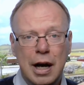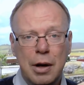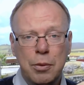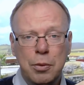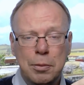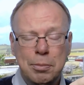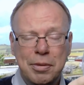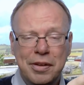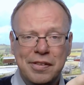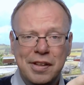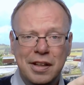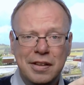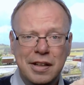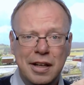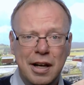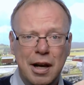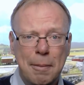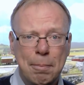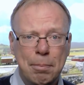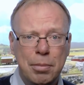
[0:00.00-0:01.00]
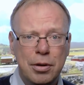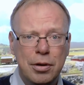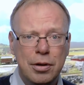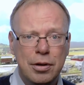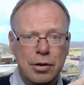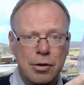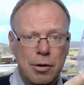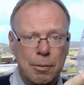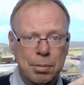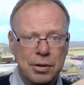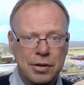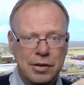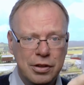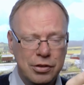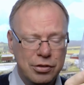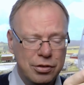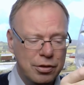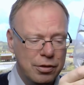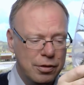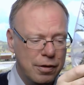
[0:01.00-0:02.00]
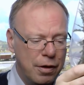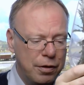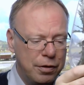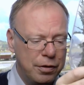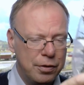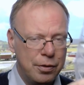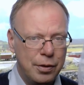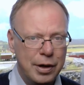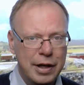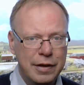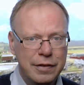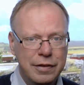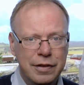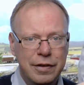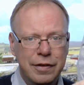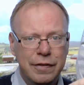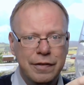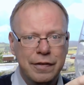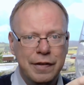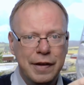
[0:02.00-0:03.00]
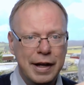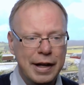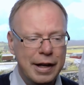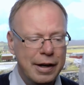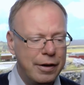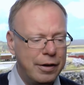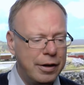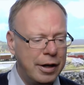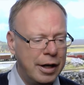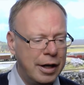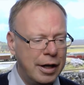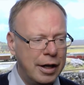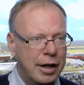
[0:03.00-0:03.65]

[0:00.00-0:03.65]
I will be setting up a competition thread there.